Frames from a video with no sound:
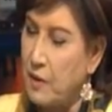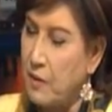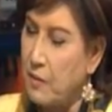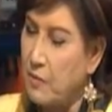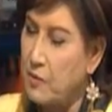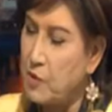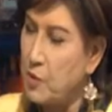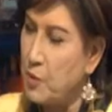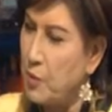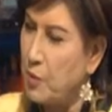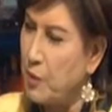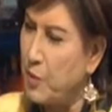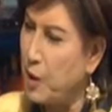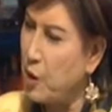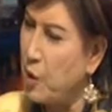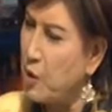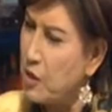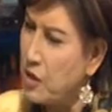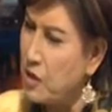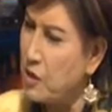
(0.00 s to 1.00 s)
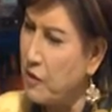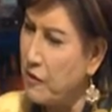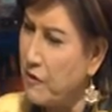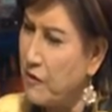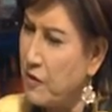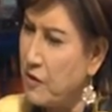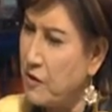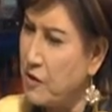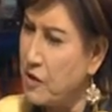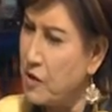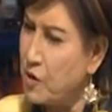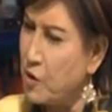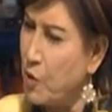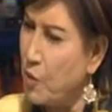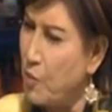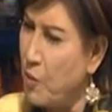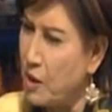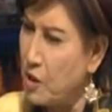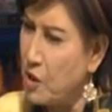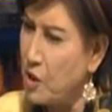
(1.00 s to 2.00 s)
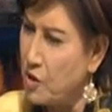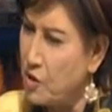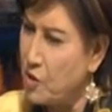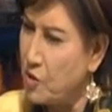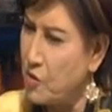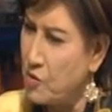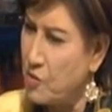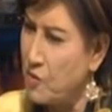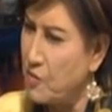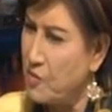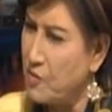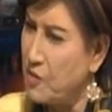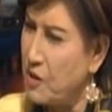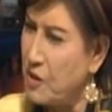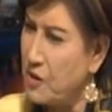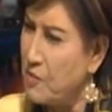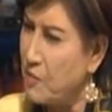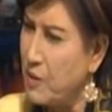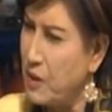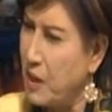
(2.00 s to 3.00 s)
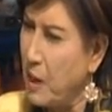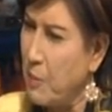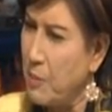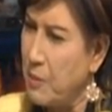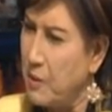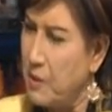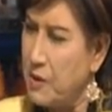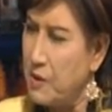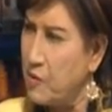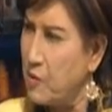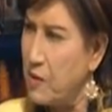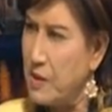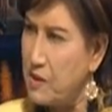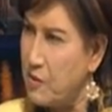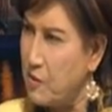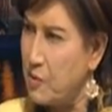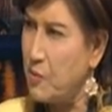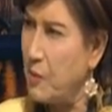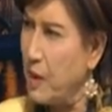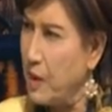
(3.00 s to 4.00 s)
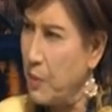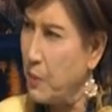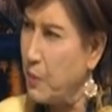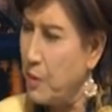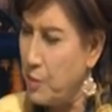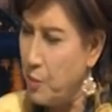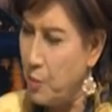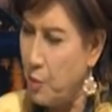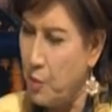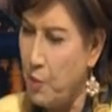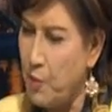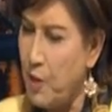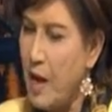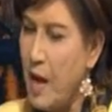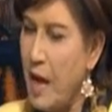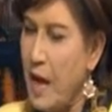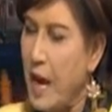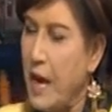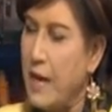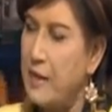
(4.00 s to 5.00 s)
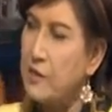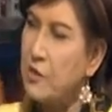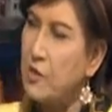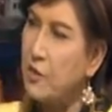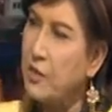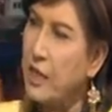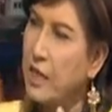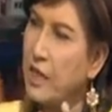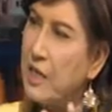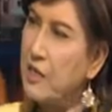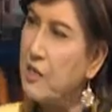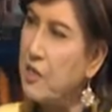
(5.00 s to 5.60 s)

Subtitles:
so because of the so much become interested by the people, and so the